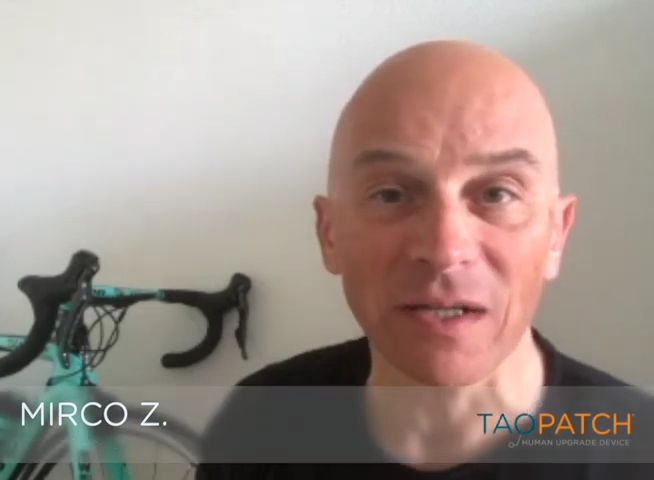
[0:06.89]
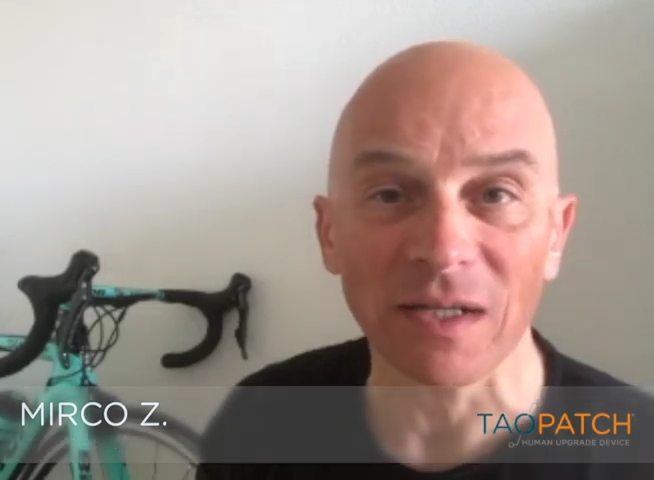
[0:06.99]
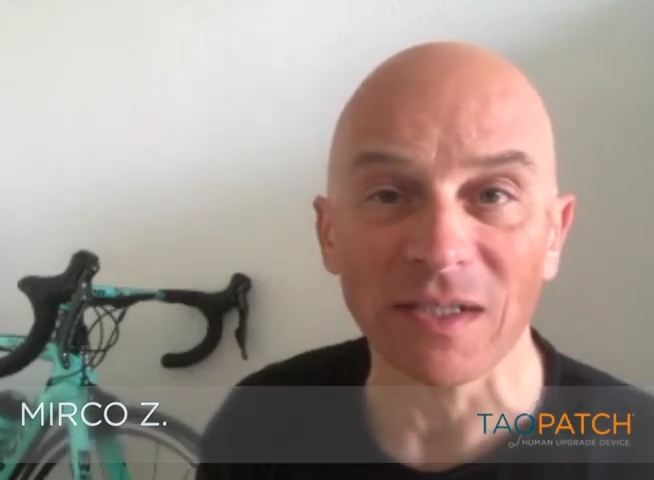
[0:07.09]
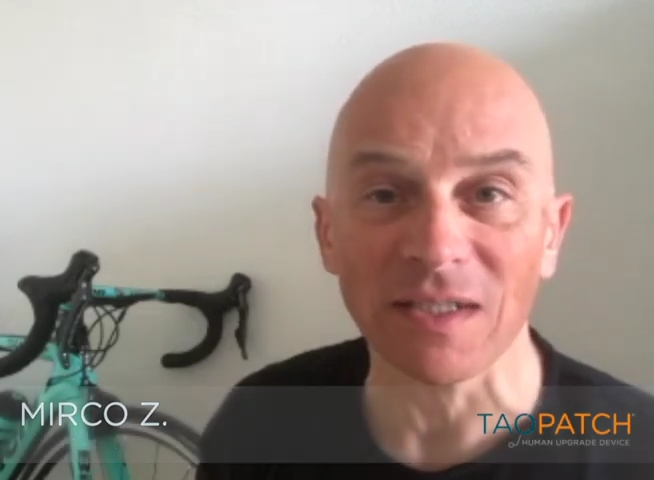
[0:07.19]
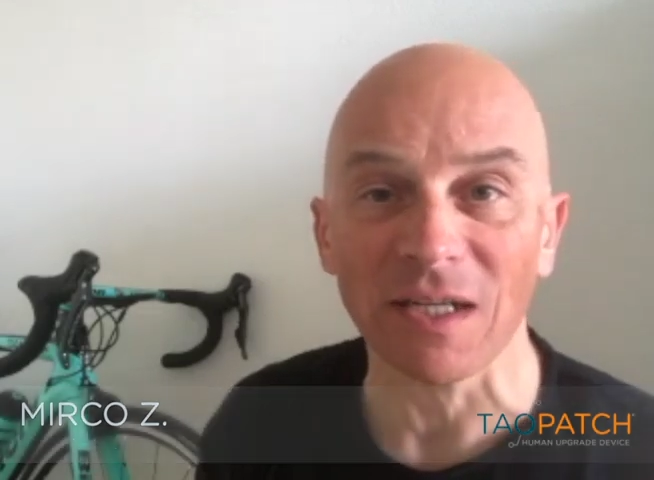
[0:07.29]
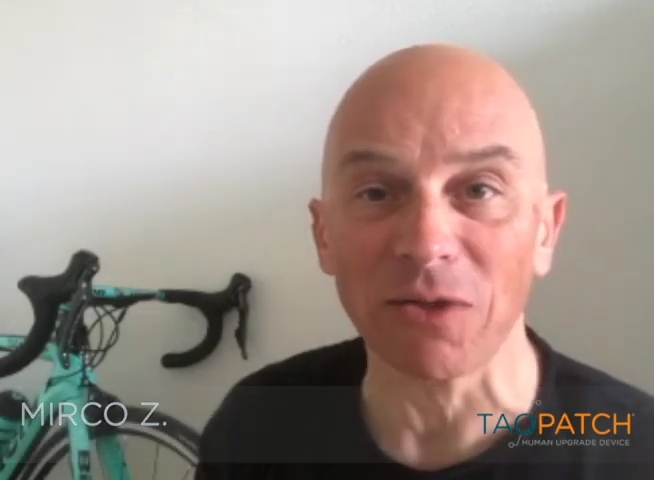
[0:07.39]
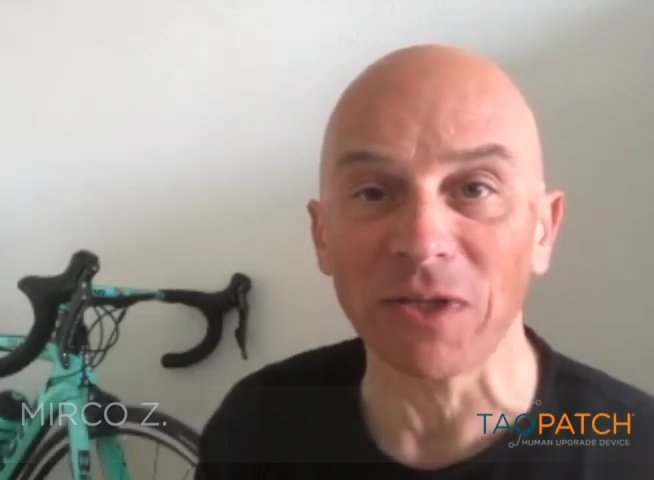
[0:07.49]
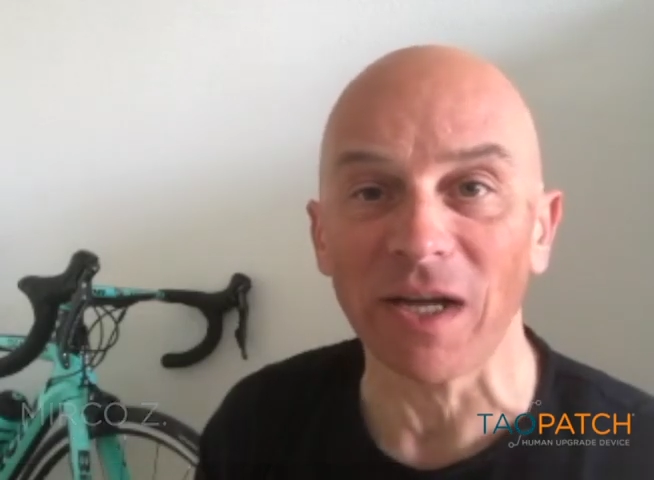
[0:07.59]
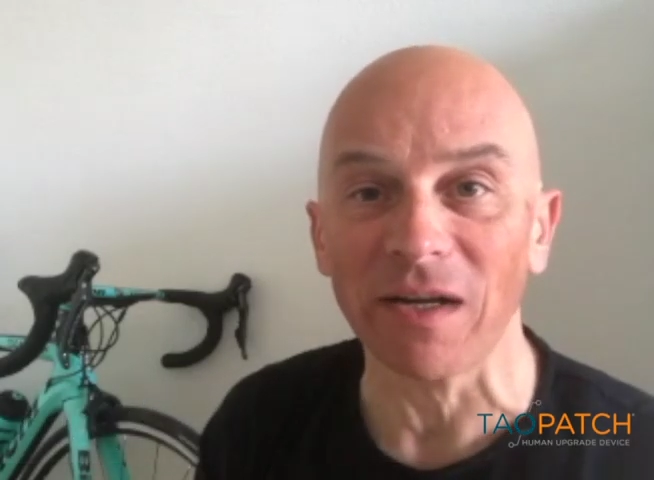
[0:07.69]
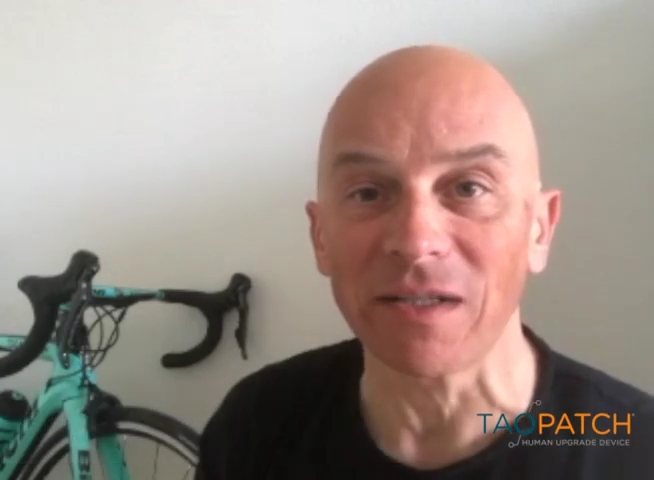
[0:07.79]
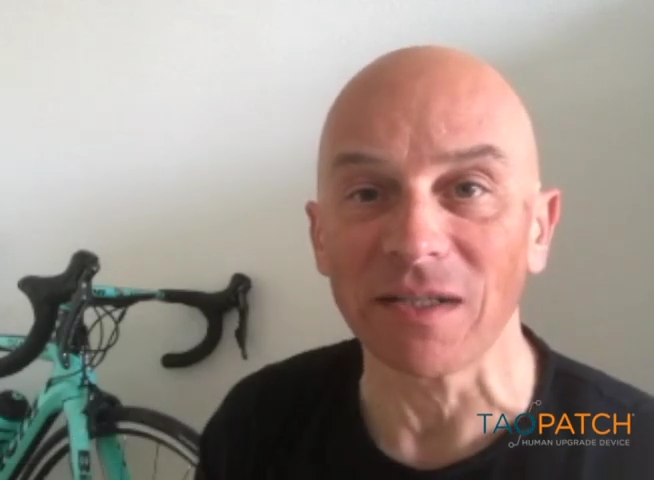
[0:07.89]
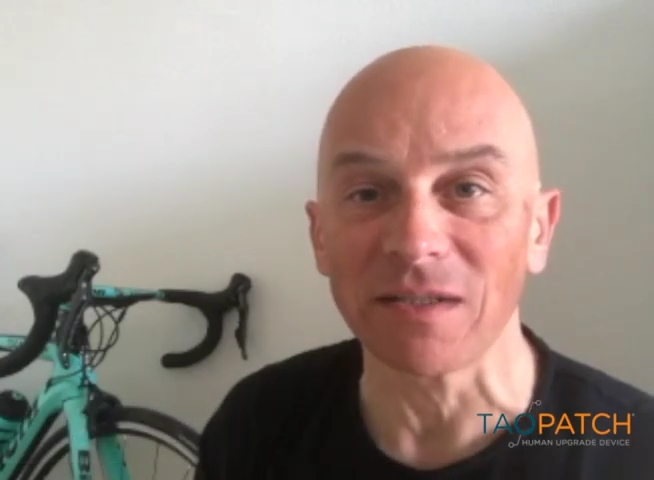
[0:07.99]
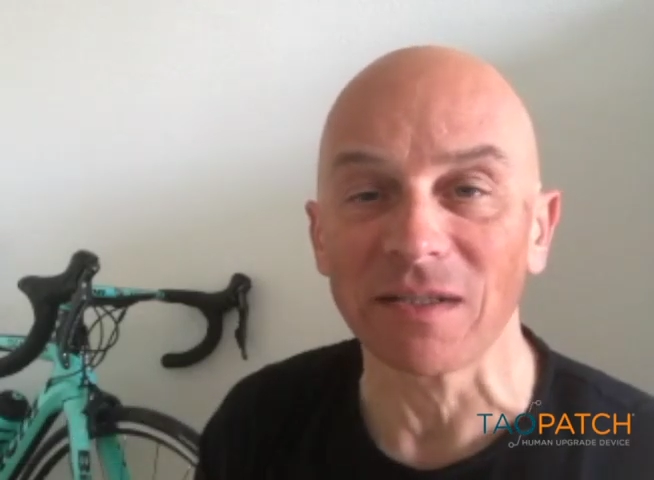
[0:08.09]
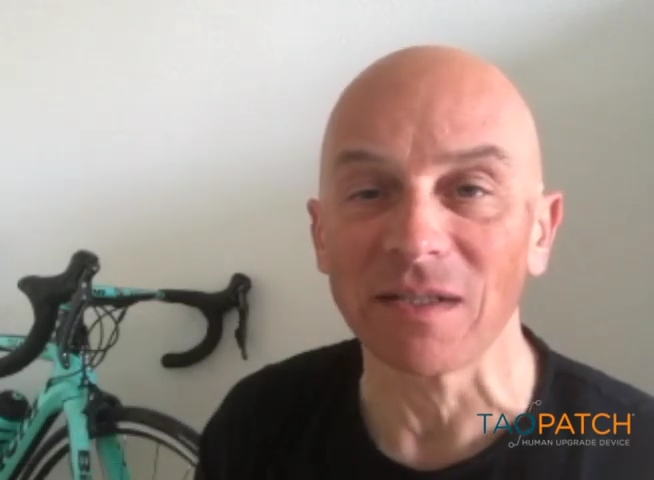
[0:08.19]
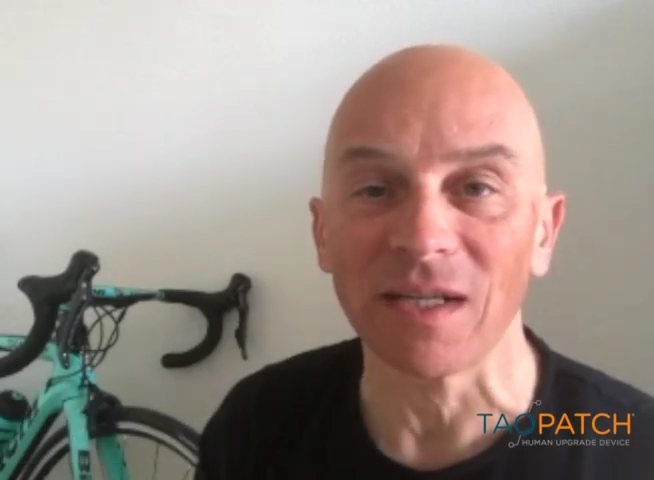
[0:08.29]
as cloud architect
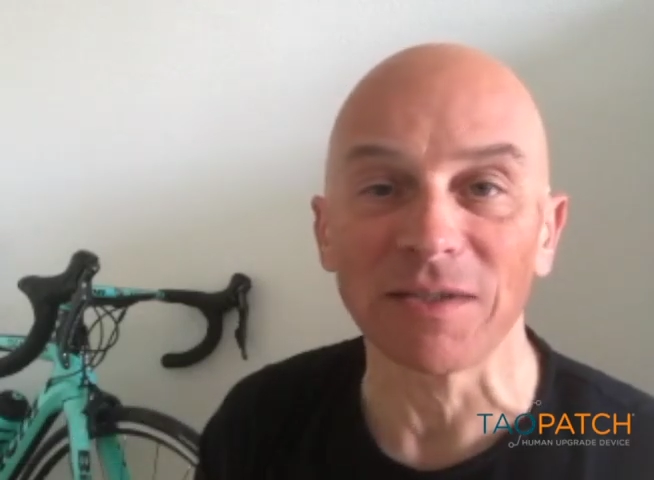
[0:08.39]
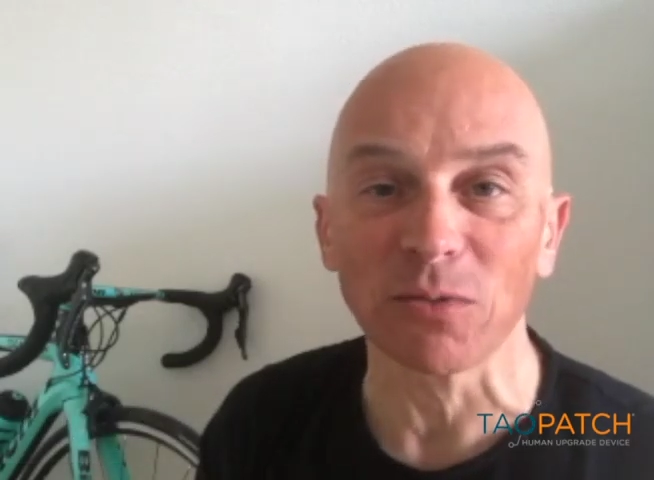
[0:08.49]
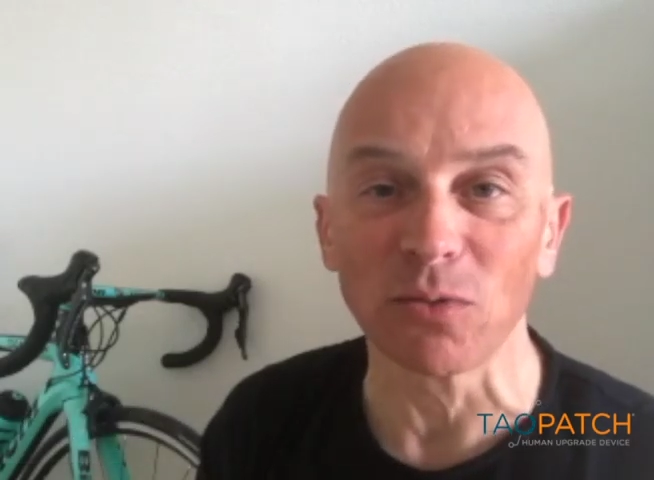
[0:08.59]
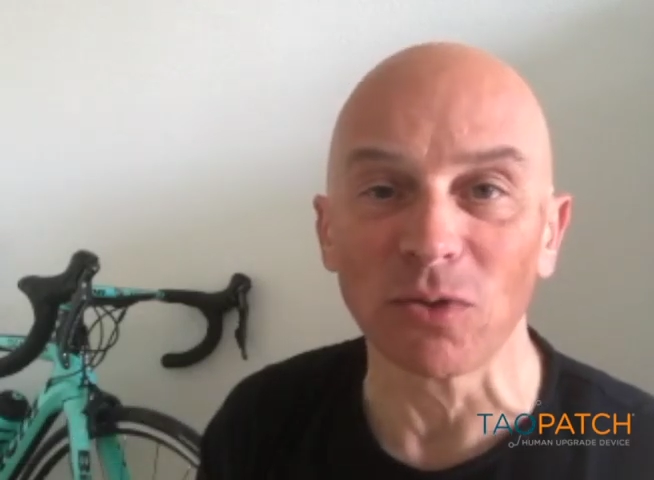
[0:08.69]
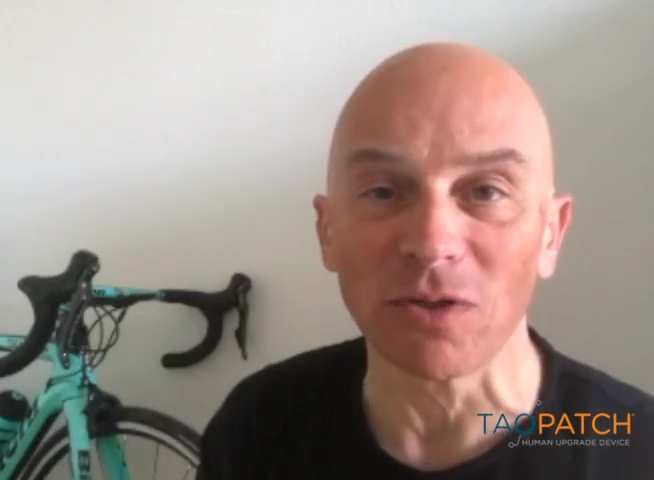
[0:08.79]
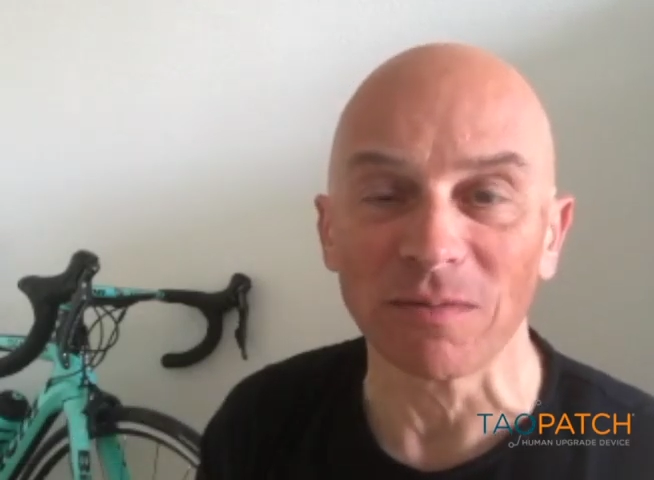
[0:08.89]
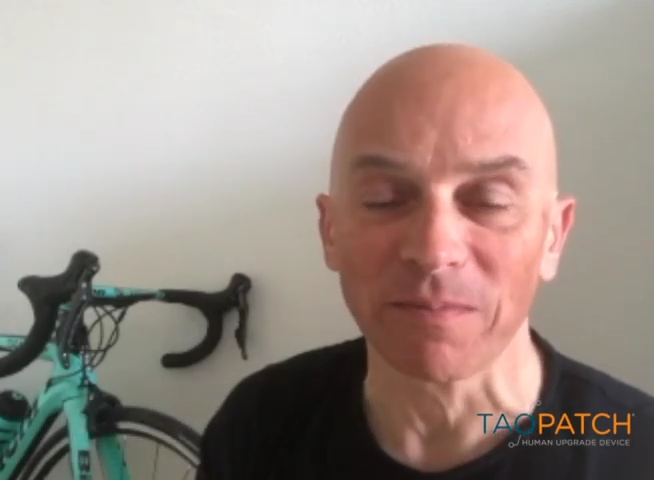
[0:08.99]
at Google.